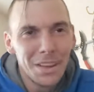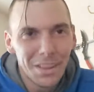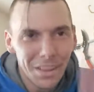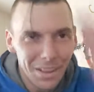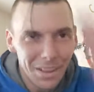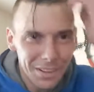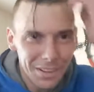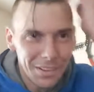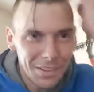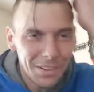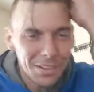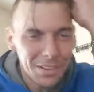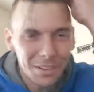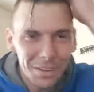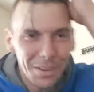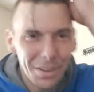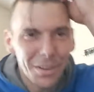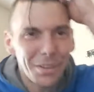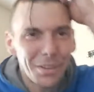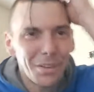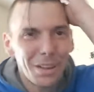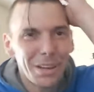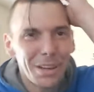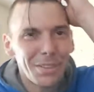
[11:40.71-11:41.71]

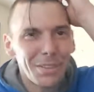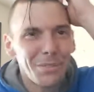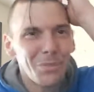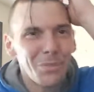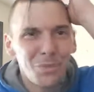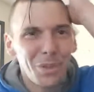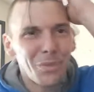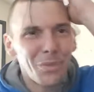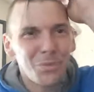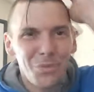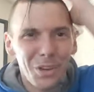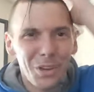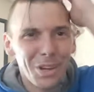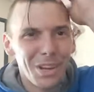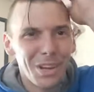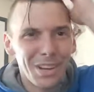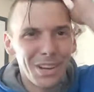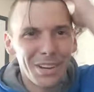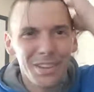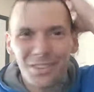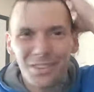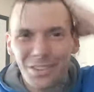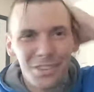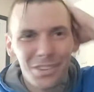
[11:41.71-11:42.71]
Like
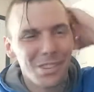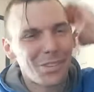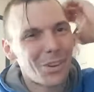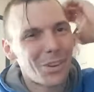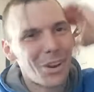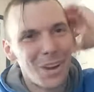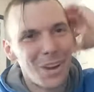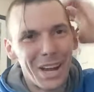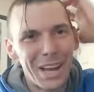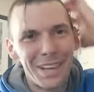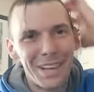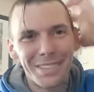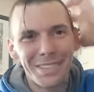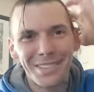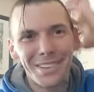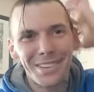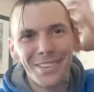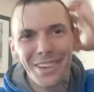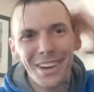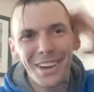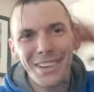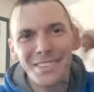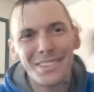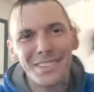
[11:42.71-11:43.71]
fucking it's just
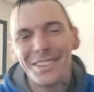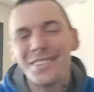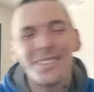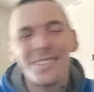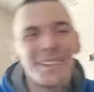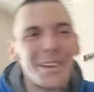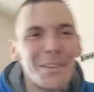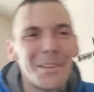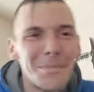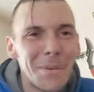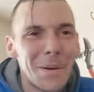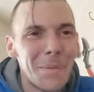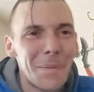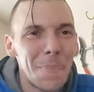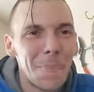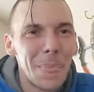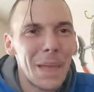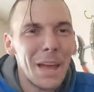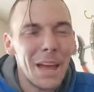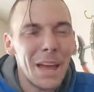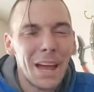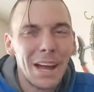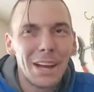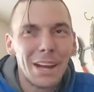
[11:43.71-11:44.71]
crazy shit, man.
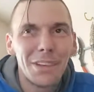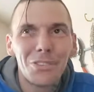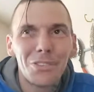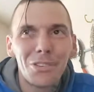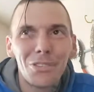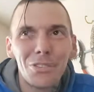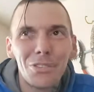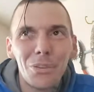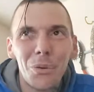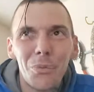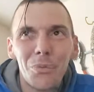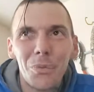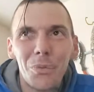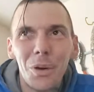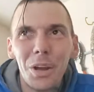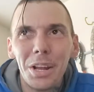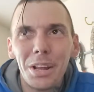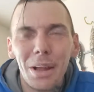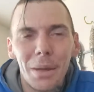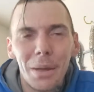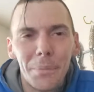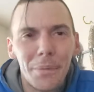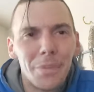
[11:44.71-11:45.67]
And it's just so funny.